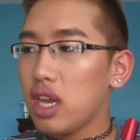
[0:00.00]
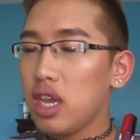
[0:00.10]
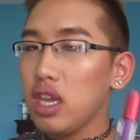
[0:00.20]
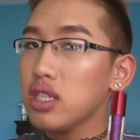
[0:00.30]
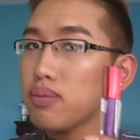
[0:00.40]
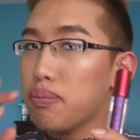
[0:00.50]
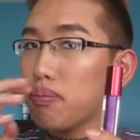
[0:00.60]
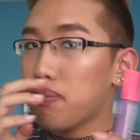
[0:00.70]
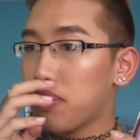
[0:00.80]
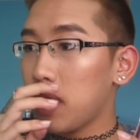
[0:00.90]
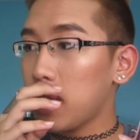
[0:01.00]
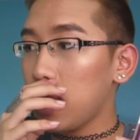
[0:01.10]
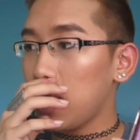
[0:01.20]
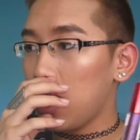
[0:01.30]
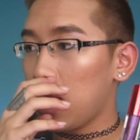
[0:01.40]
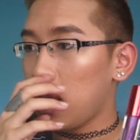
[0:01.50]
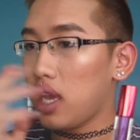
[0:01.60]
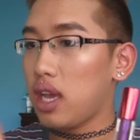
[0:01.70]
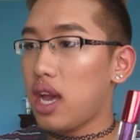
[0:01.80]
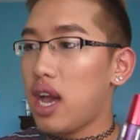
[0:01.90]
It's pretty.
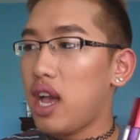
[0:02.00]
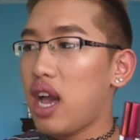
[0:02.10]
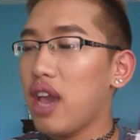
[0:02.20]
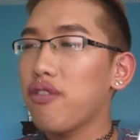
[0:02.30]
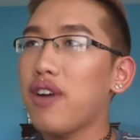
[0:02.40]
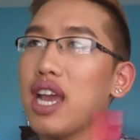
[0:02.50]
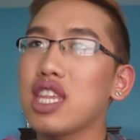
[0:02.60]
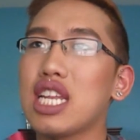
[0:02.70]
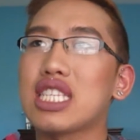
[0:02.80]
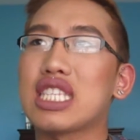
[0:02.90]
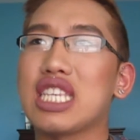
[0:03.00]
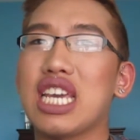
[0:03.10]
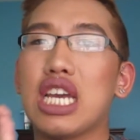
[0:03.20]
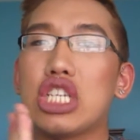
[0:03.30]
I find that it's, like,